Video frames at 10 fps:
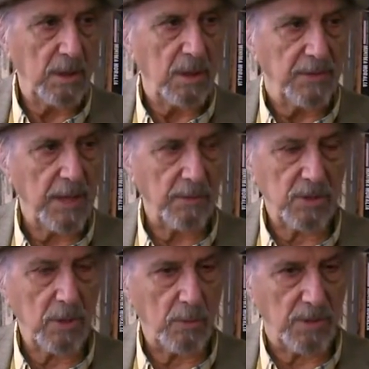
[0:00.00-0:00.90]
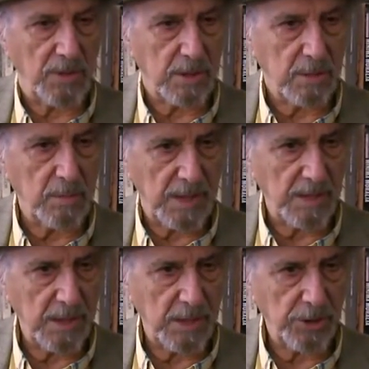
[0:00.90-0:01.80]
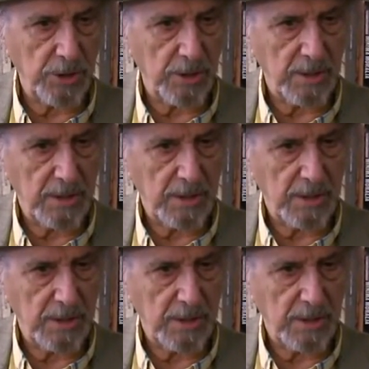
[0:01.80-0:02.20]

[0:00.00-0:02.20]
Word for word: Right. That was always my intention.